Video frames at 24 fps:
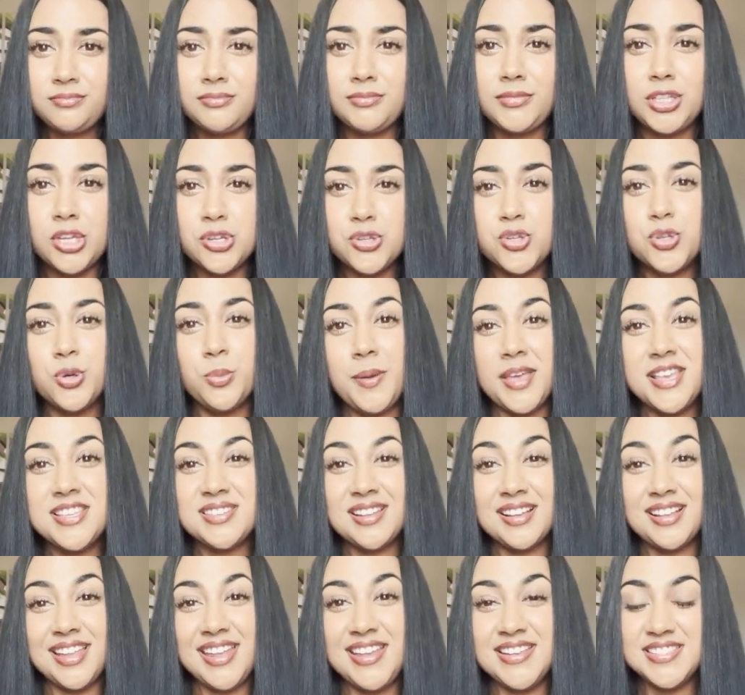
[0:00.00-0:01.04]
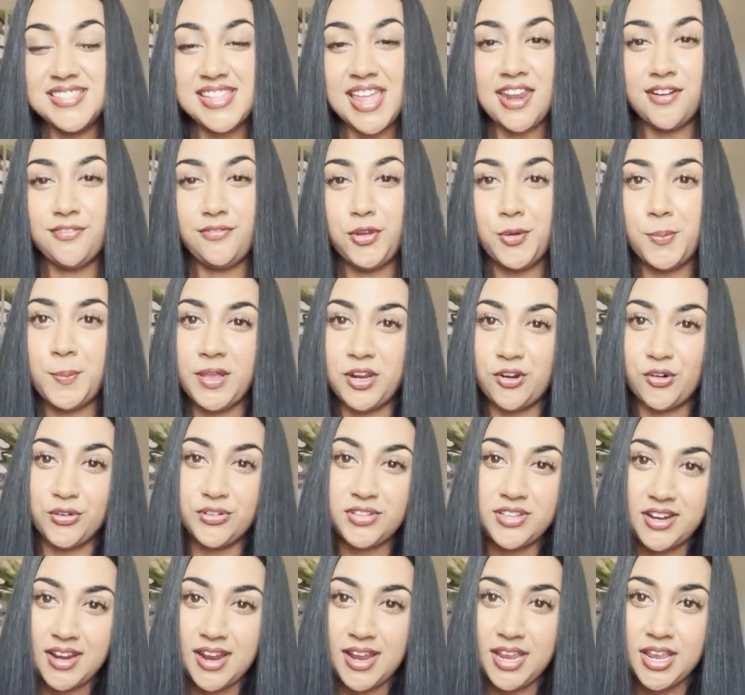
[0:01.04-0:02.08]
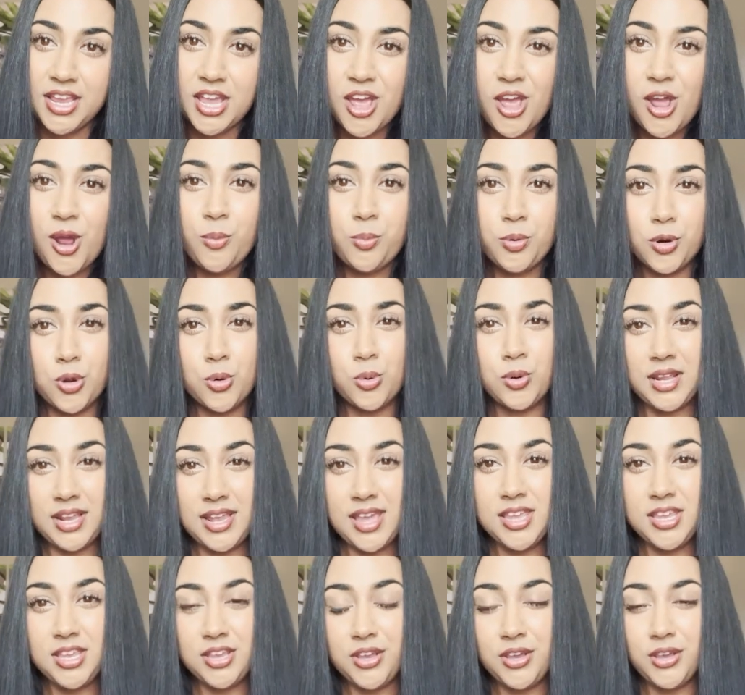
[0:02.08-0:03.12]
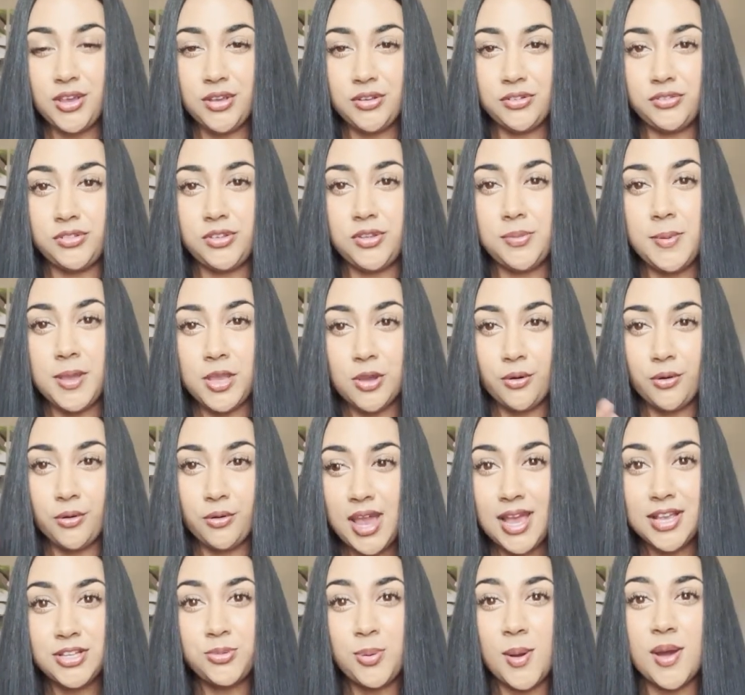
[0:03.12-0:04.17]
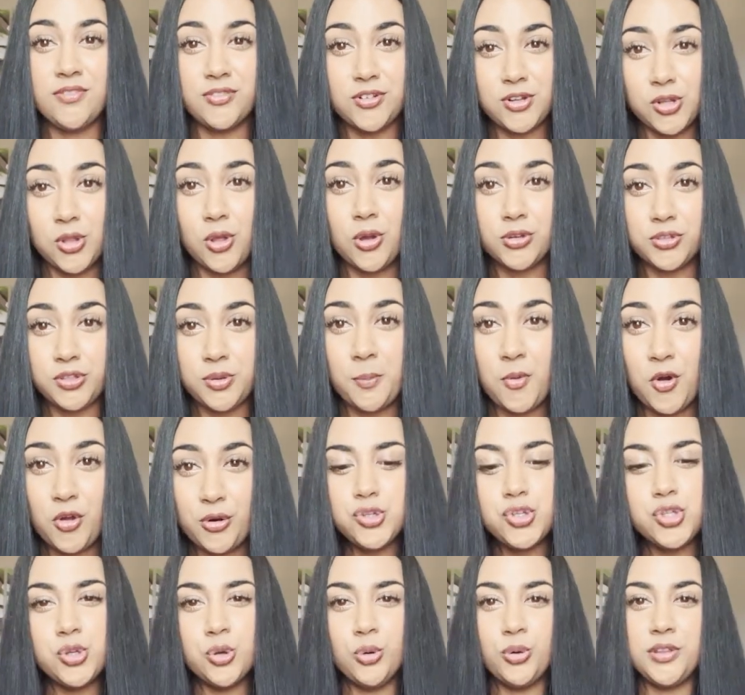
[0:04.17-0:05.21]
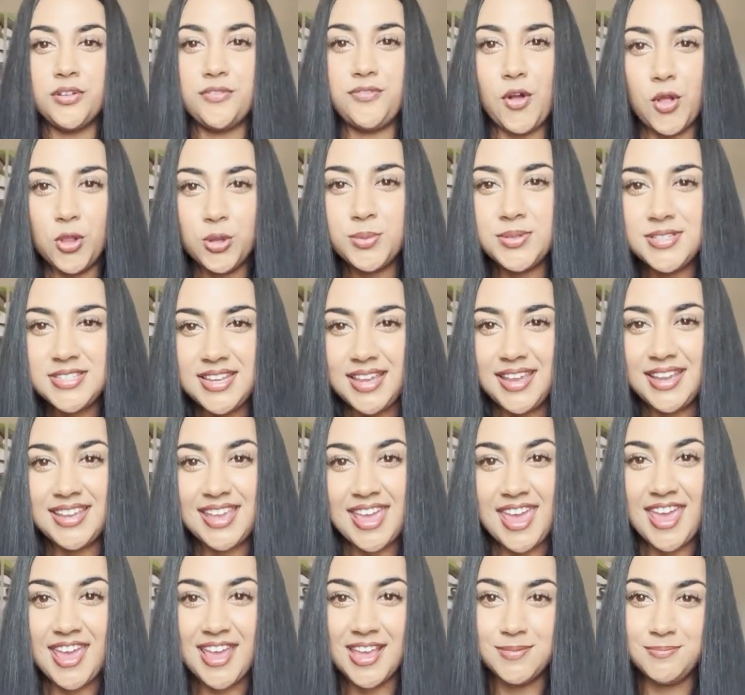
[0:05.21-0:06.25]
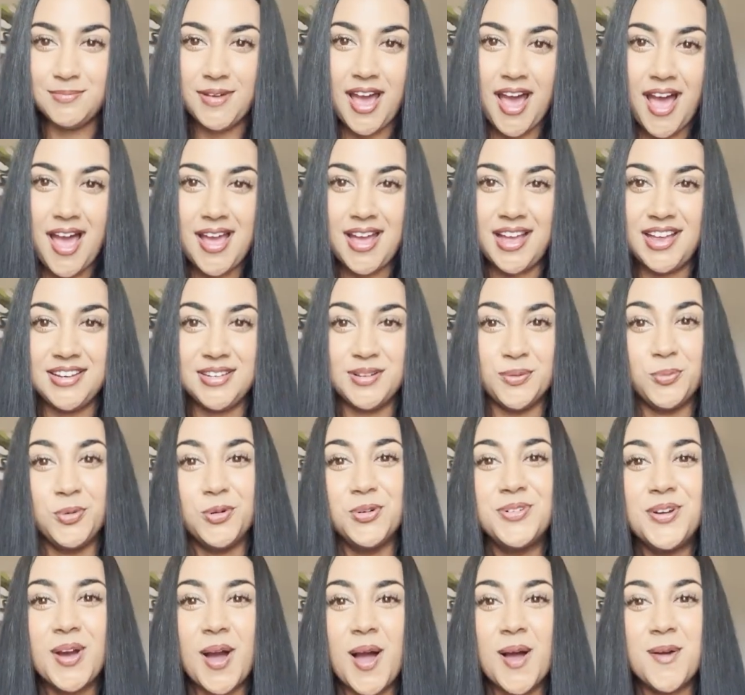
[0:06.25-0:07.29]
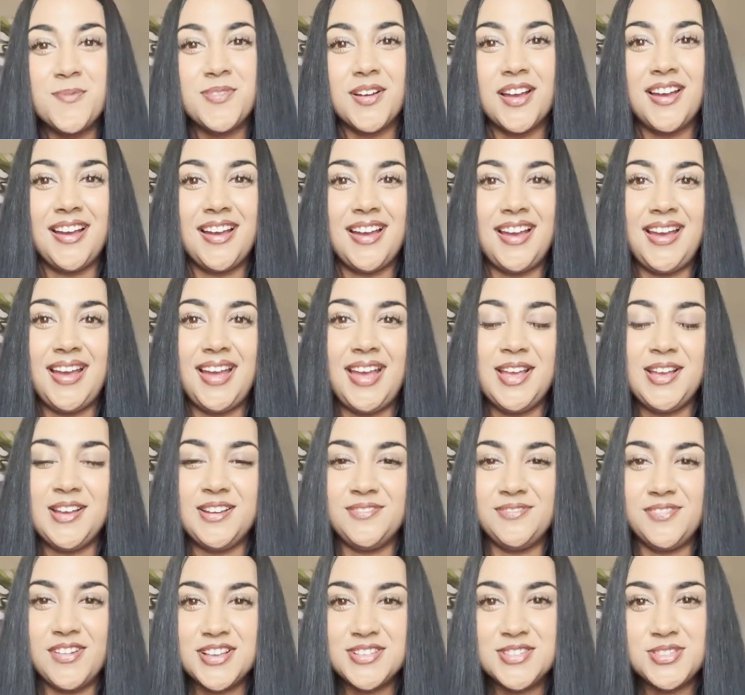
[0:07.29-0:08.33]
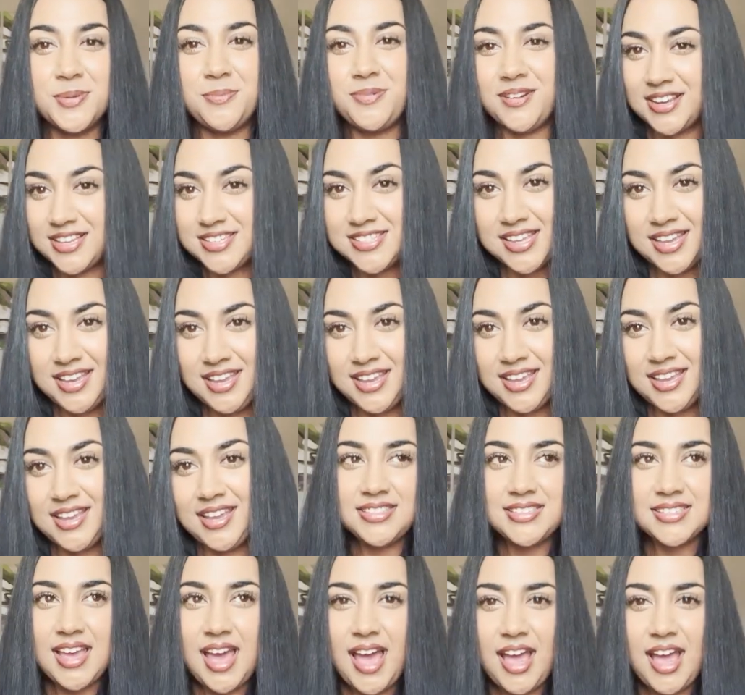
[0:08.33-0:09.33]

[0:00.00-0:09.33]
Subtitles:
So basically, instead of you being on tonight, we're going to get you to be on 12 o'clock tomorrow. So the following day came and I woke up super excited.